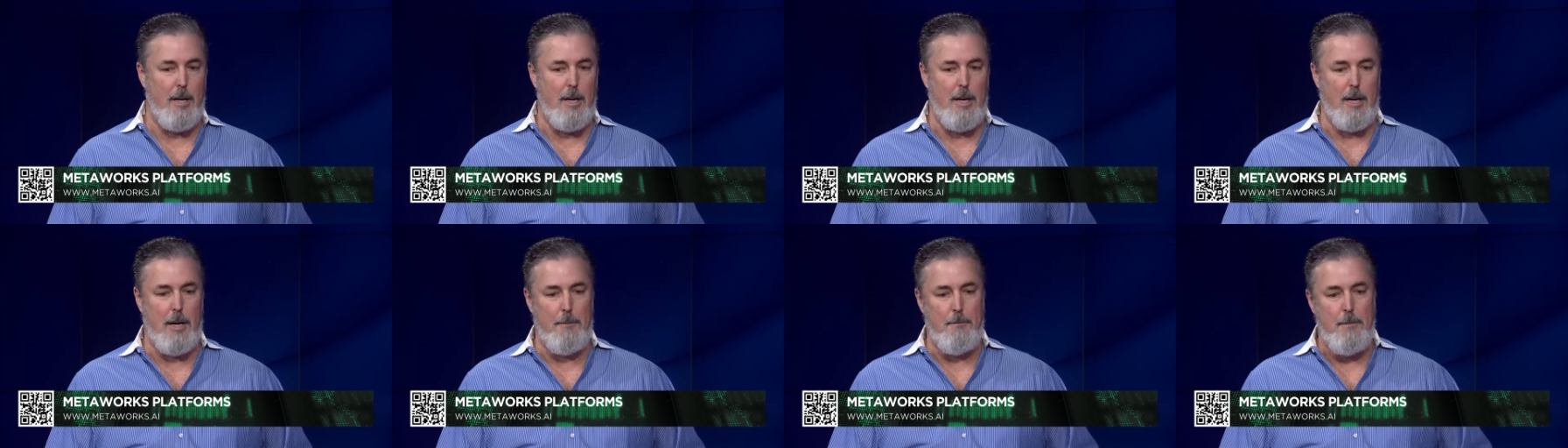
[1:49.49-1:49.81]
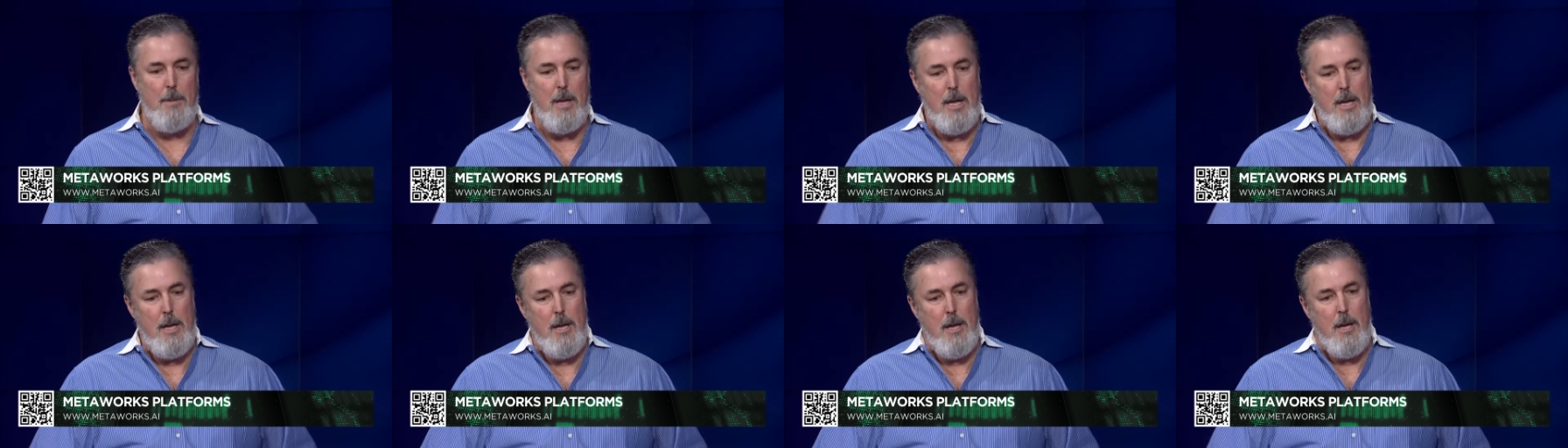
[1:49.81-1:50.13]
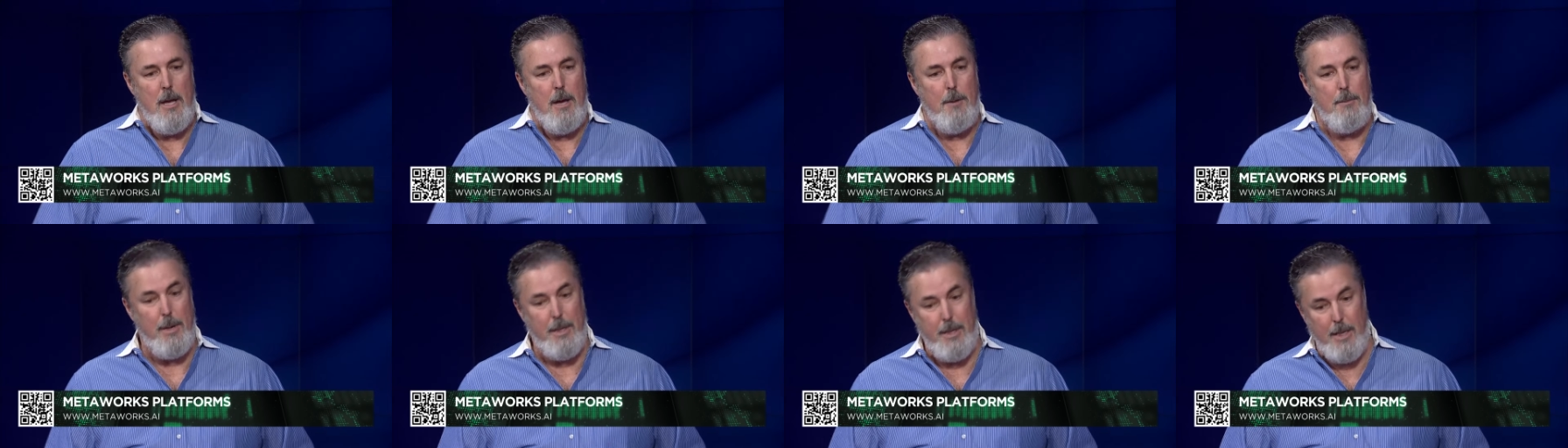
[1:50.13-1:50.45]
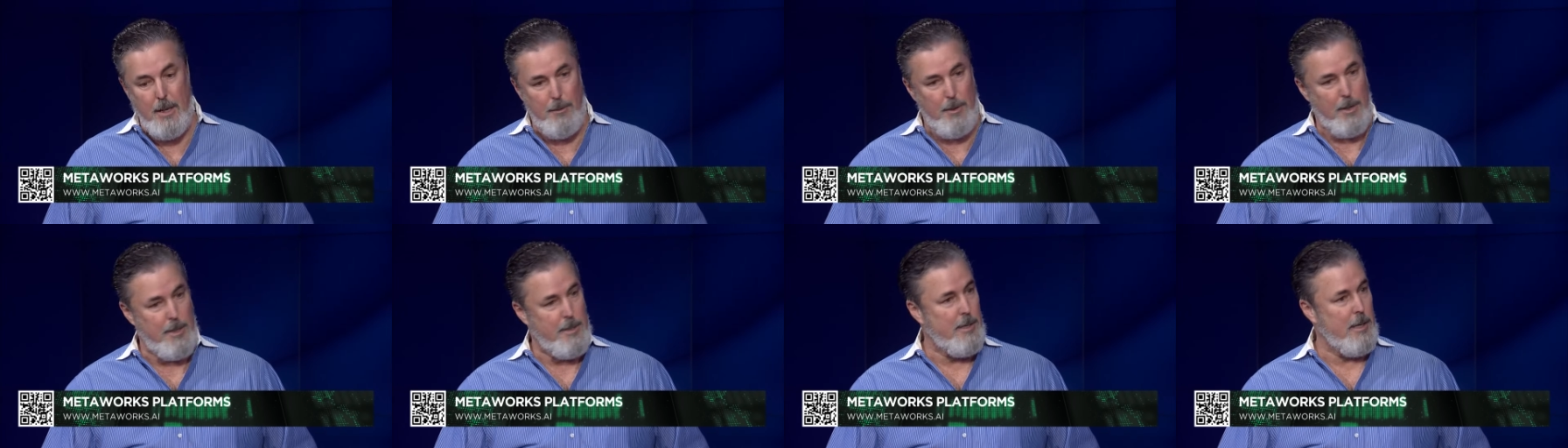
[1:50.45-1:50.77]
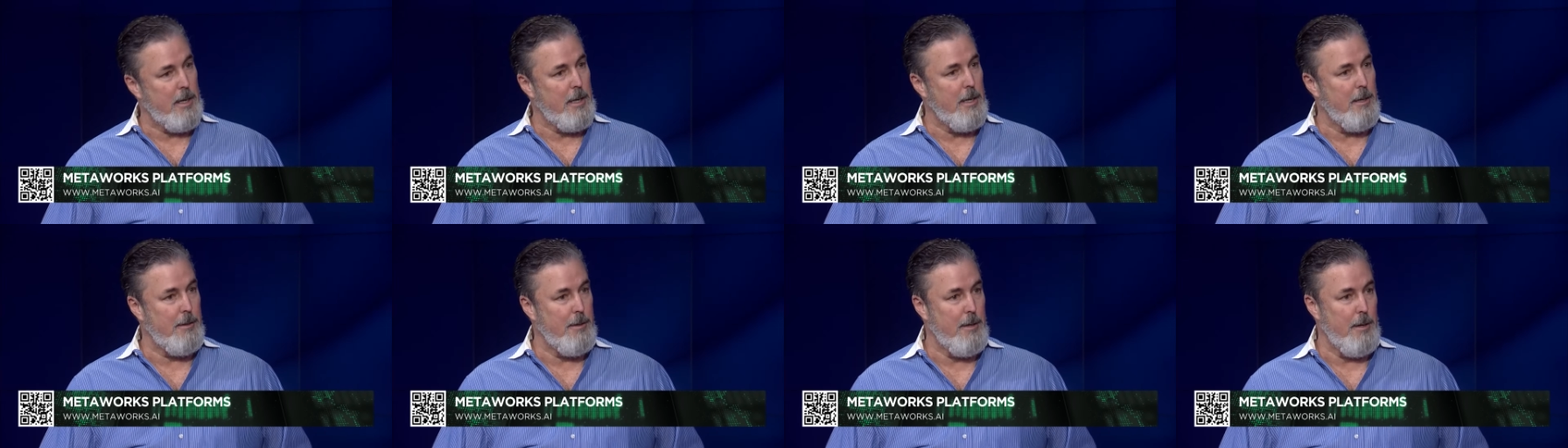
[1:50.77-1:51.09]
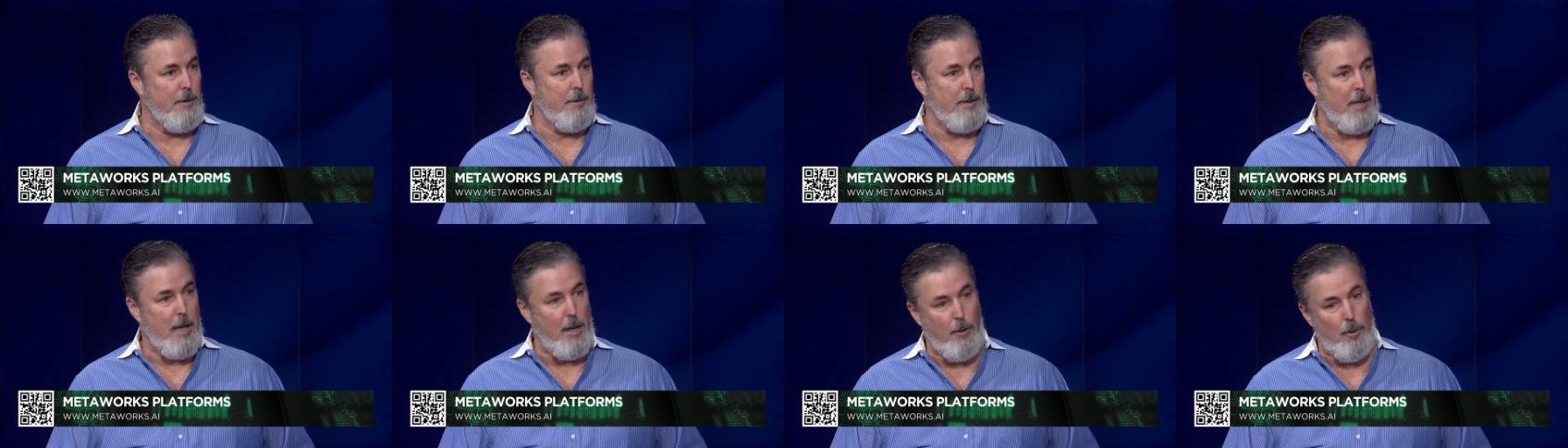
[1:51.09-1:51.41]
Um, but then as you
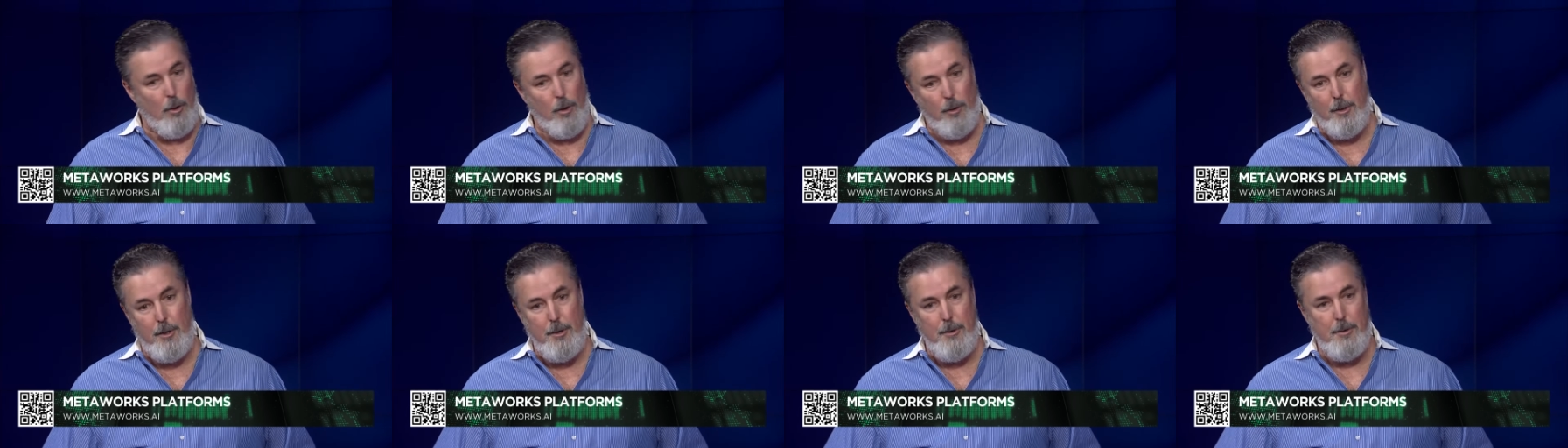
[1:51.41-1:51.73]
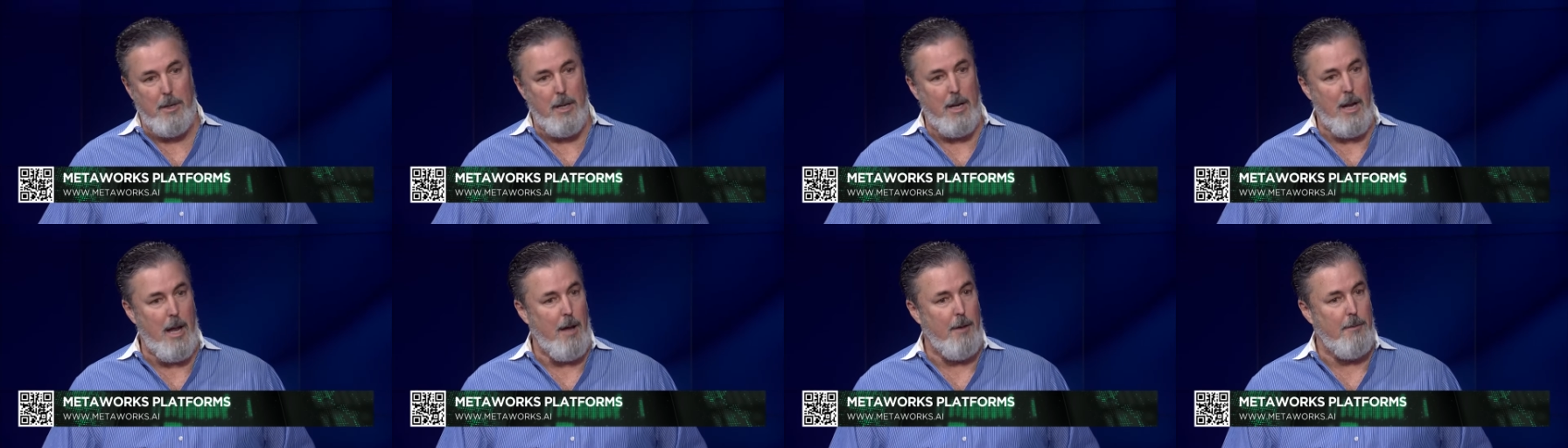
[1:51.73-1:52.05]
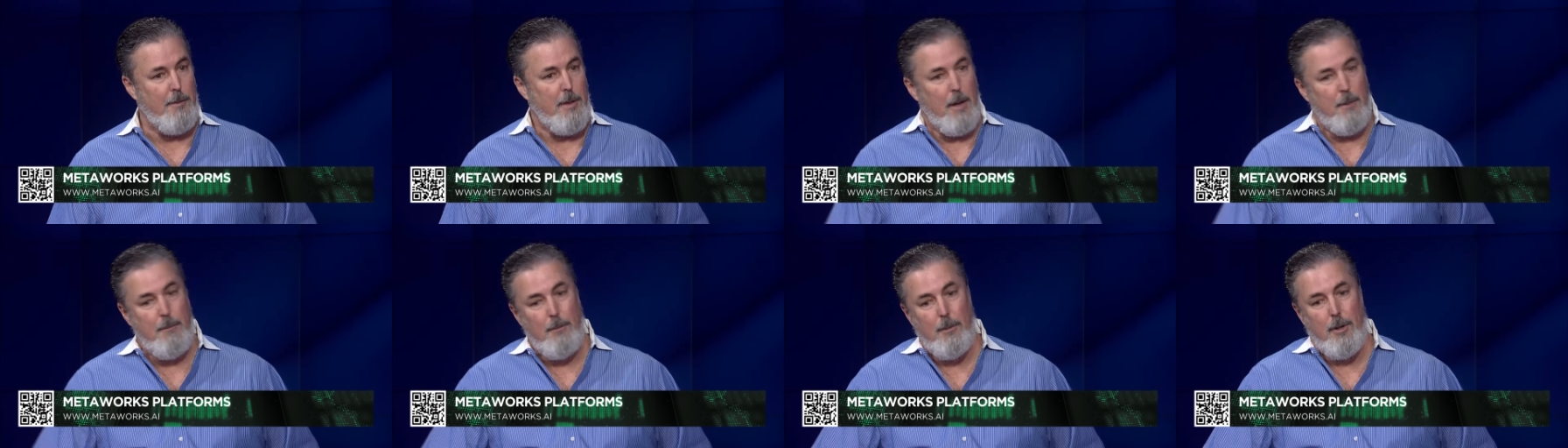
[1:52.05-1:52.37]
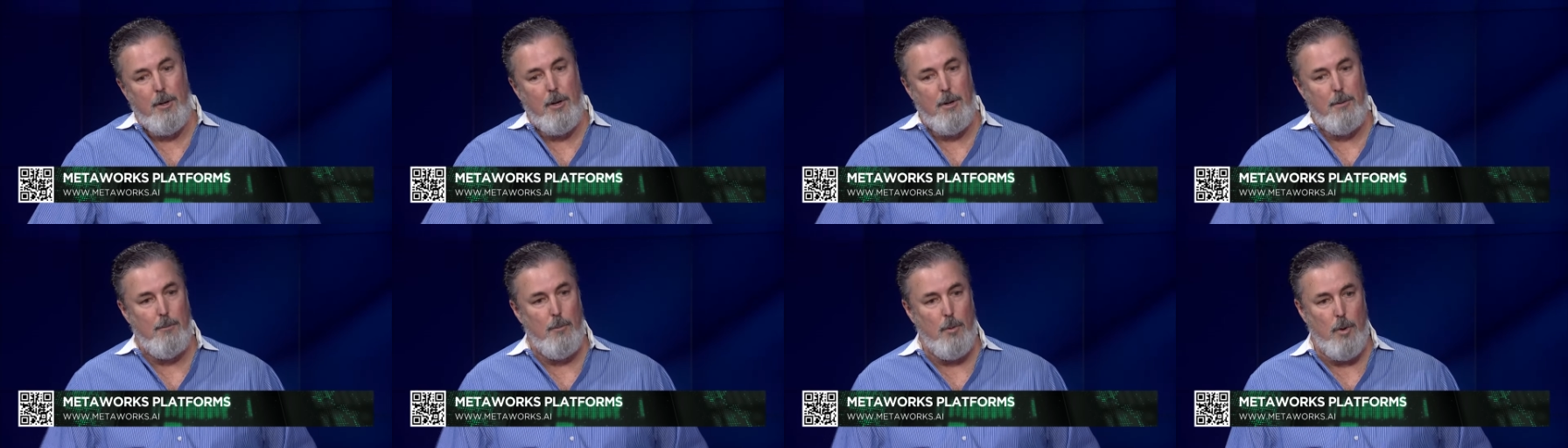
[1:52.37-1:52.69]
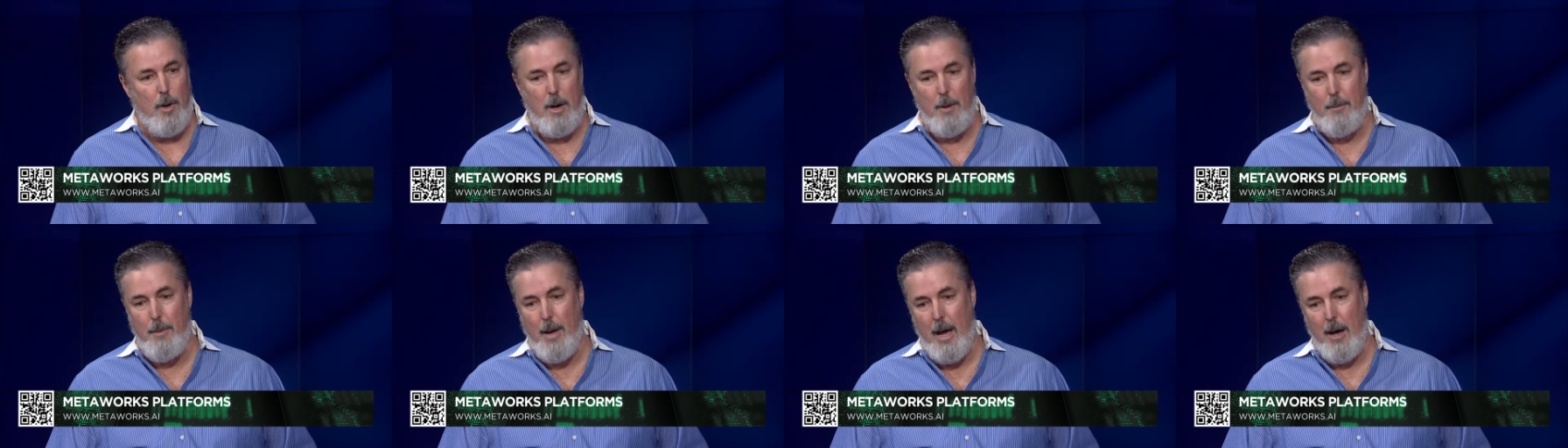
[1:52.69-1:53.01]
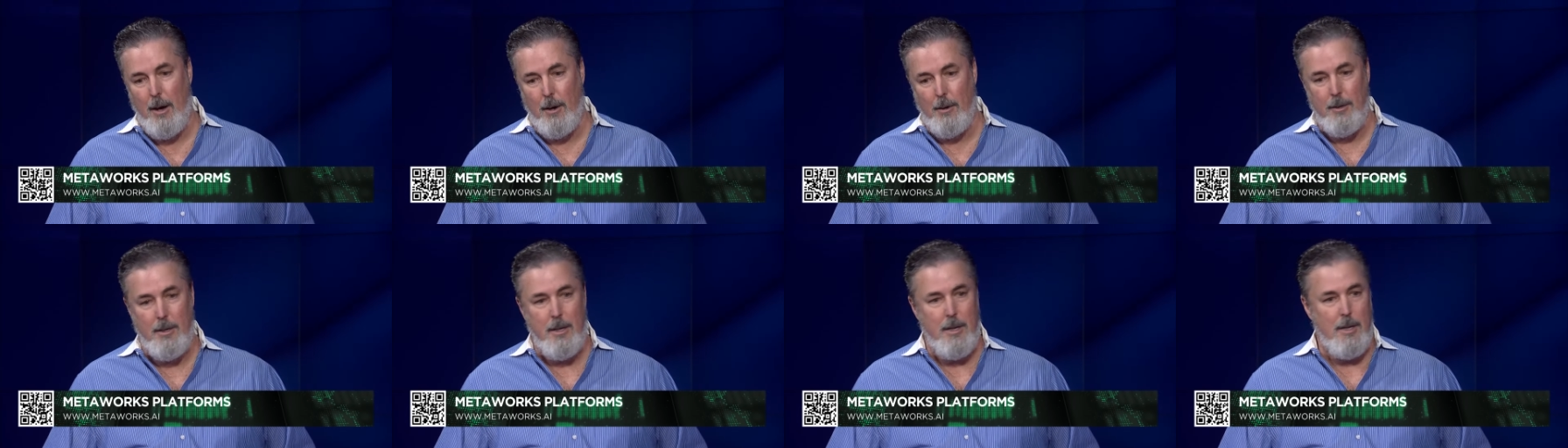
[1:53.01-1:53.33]
know, get older, you can have them learn more
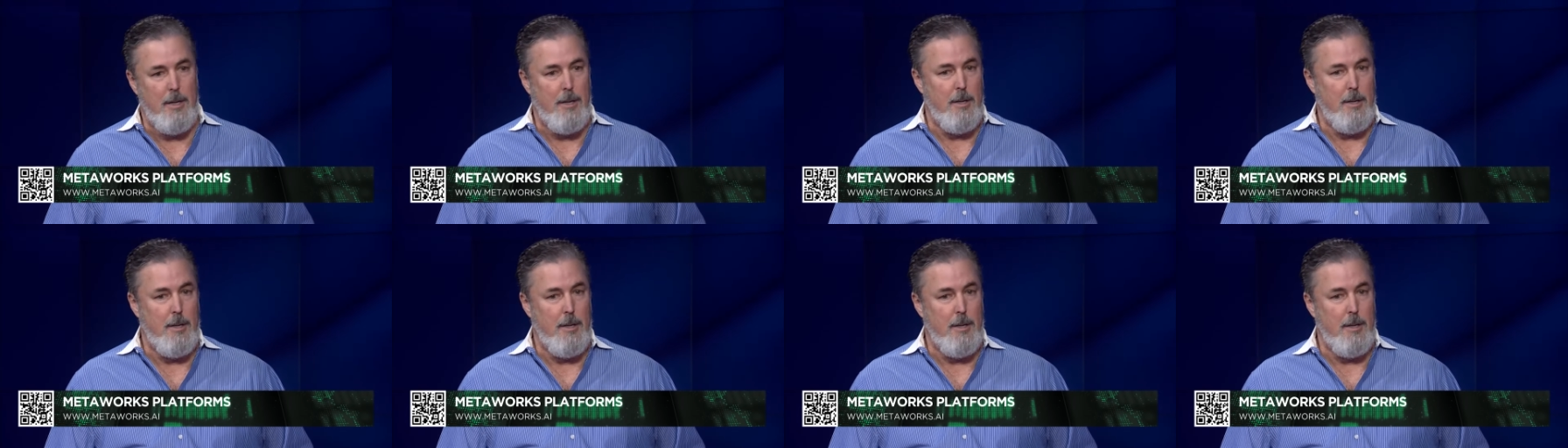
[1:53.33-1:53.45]
about